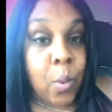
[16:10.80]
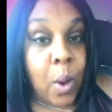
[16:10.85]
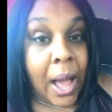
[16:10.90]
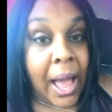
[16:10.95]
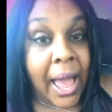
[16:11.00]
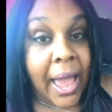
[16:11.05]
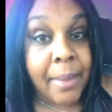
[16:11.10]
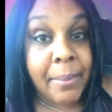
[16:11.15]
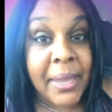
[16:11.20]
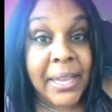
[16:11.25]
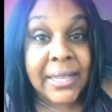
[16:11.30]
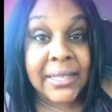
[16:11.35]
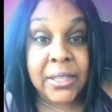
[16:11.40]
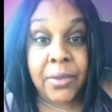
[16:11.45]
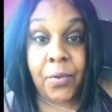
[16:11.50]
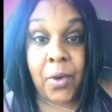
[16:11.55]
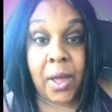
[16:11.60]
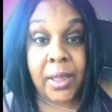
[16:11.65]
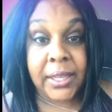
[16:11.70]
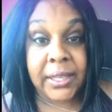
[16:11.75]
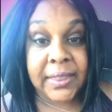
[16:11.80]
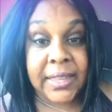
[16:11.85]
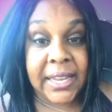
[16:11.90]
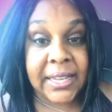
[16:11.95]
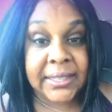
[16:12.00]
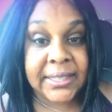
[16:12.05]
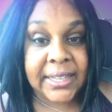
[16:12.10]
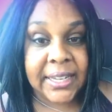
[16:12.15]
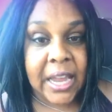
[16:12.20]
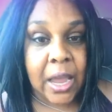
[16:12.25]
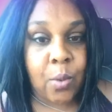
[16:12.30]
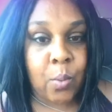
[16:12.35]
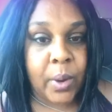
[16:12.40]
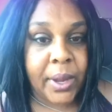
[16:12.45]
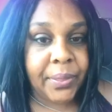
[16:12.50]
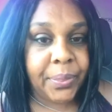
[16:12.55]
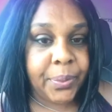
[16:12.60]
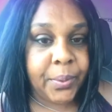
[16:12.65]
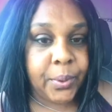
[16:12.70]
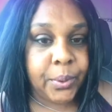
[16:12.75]
Why? Because of all the things that I
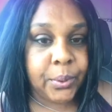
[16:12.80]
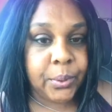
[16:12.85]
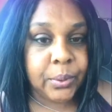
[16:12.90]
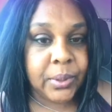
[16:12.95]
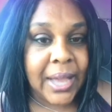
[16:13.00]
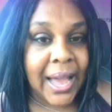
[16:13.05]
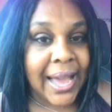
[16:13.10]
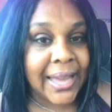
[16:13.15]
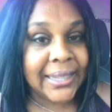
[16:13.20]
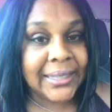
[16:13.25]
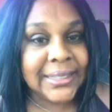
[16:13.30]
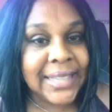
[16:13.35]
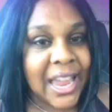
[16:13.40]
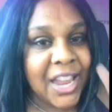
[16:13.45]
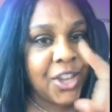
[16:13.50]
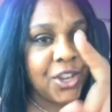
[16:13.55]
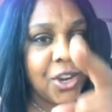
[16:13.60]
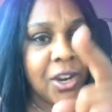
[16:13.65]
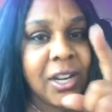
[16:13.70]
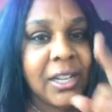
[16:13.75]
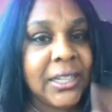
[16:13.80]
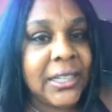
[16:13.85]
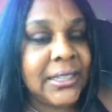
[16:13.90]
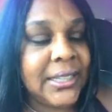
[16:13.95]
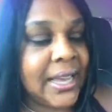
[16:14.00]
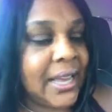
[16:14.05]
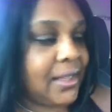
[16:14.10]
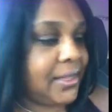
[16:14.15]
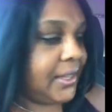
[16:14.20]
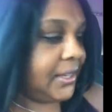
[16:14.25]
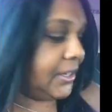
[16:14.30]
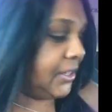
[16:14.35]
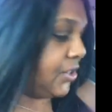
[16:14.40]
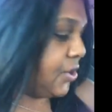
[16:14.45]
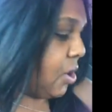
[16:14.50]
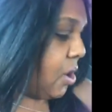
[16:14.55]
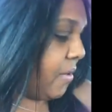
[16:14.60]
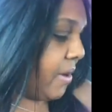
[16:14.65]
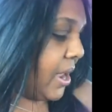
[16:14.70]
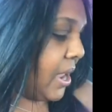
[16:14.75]
went through. God is like, you're going to tell this
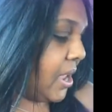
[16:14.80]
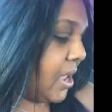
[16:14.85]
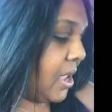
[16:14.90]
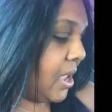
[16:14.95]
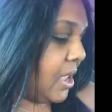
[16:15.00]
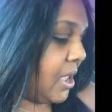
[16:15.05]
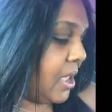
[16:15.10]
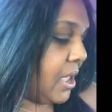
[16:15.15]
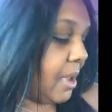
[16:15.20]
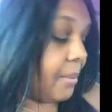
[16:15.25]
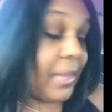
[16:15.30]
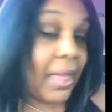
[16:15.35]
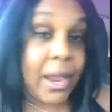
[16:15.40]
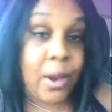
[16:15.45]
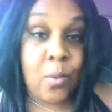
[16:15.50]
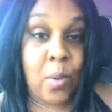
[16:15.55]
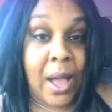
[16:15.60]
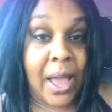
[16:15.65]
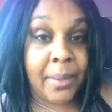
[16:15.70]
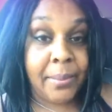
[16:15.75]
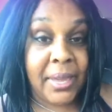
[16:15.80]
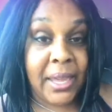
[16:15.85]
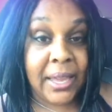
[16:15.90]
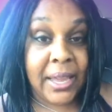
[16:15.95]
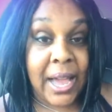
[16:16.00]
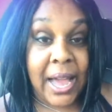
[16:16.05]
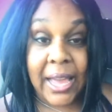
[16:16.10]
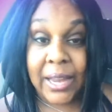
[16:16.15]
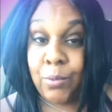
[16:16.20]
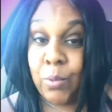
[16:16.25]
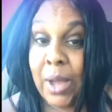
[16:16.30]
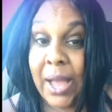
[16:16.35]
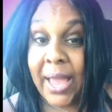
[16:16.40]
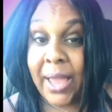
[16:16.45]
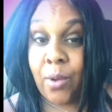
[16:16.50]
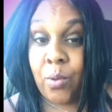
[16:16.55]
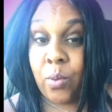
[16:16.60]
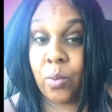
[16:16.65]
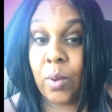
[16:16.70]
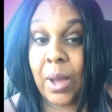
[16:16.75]
story. I'm like, why me, God?
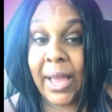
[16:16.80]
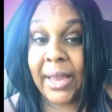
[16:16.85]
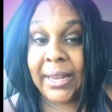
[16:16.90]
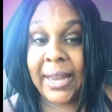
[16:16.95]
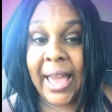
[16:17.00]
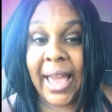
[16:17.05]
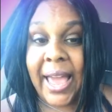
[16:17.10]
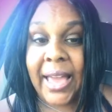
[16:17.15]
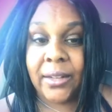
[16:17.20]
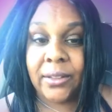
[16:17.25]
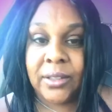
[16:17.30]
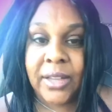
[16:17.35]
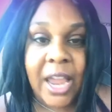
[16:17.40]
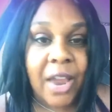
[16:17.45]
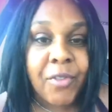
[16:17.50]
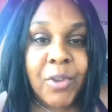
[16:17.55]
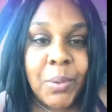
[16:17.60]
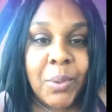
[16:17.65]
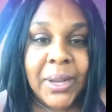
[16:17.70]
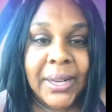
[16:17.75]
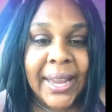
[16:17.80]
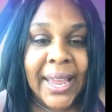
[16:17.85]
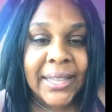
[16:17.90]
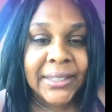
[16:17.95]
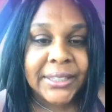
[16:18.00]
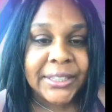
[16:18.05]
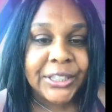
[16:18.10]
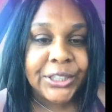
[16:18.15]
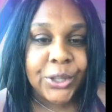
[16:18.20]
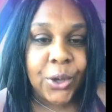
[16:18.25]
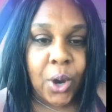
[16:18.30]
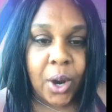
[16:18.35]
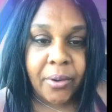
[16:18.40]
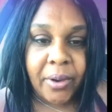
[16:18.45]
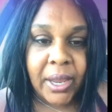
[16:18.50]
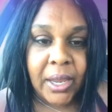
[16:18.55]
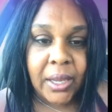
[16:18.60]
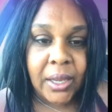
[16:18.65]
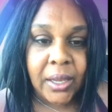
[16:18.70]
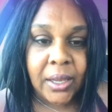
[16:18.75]
Why not? Everyone has a
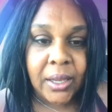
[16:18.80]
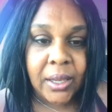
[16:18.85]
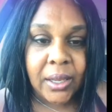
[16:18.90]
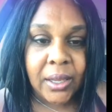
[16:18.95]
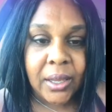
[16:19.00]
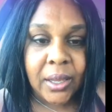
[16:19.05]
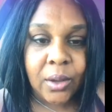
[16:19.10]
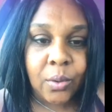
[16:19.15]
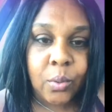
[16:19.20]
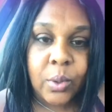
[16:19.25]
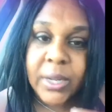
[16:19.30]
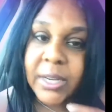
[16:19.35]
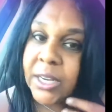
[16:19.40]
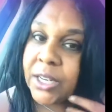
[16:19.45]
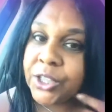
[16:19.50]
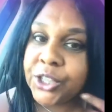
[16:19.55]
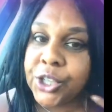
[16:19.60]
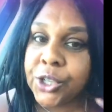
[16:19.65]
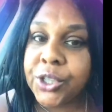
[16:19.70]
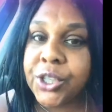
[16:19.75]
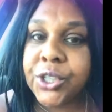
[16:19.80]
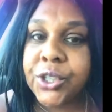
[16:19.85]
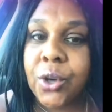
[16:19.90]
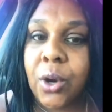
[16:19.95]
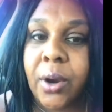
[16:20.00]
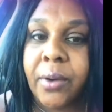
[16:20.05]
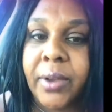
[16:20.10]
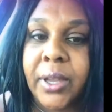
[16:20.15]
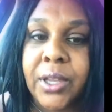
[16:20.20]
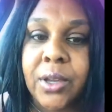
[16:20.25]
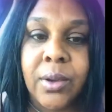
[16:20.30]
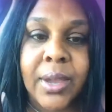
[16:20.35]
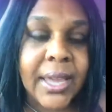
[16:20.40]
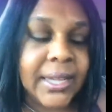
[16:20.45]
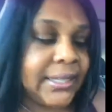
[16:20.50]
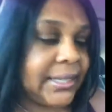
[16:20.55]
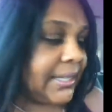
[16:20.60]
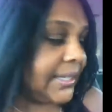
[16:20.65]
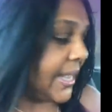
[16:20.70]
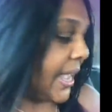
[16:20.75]
story. What is your story? You
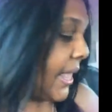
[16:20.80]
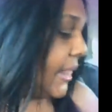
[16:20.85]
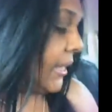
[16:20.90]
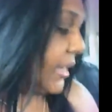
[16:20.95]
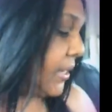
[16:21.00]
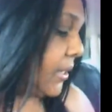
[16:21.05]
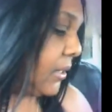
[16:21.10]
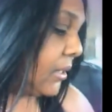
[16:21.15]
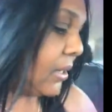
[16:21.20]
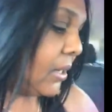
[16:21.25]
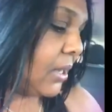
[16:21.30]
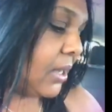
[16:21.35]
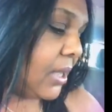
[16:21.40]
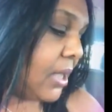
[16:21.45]
get to tell it.